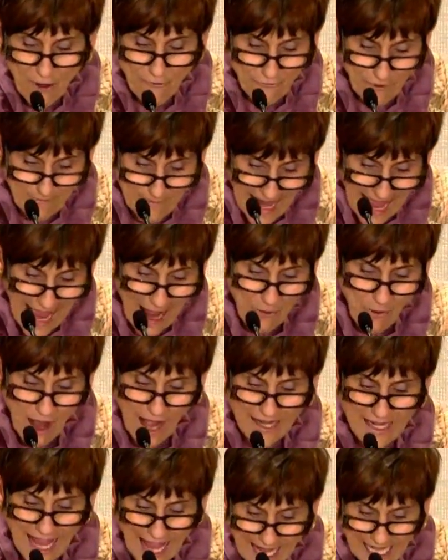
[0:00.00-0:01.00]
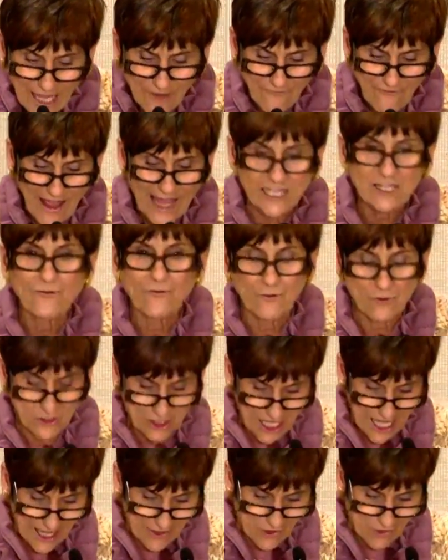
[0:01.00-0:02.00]
From now on, any fast
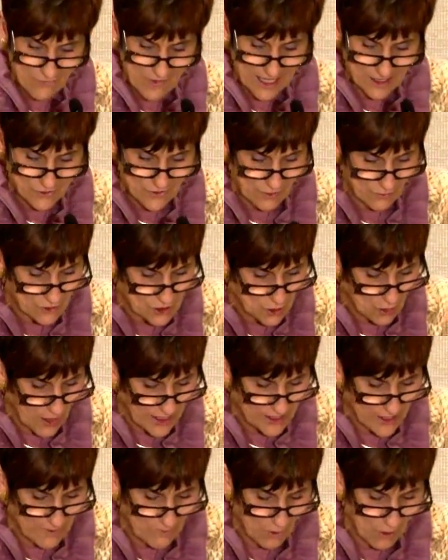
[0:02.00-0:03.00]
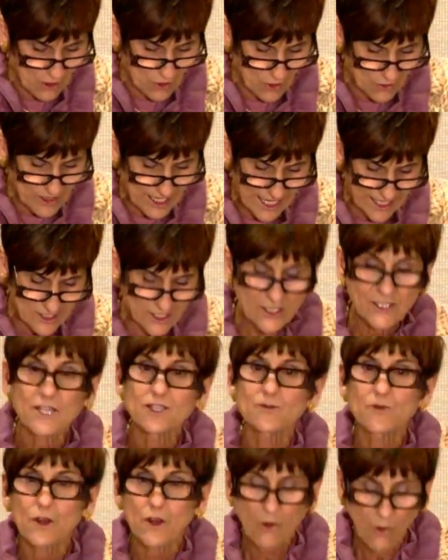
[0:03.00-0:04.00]
food chain or restaurant with 20 or more locations
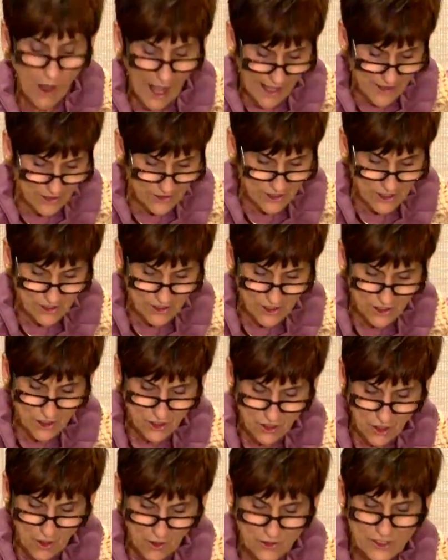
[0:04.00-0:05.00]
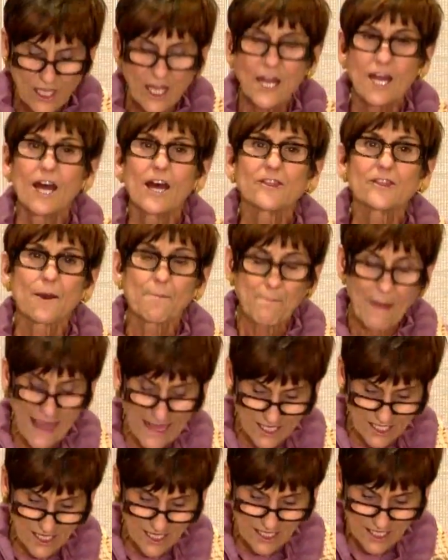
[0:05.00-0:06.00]
is required to disclose the
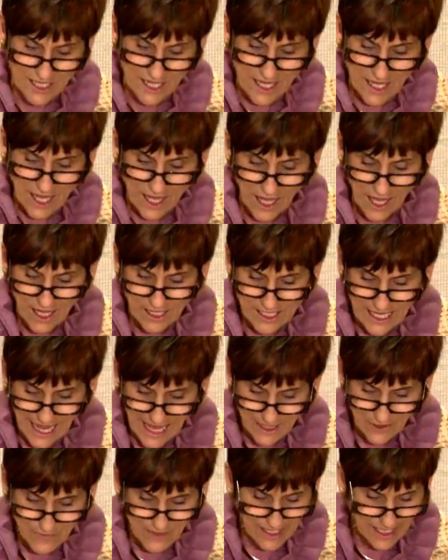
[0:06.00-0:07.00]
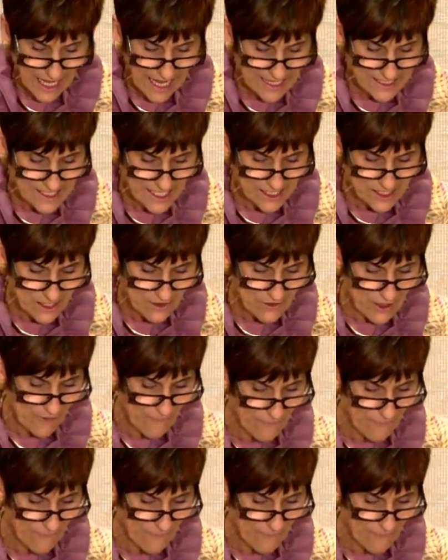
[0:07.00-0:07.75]
basic uh, calorie content of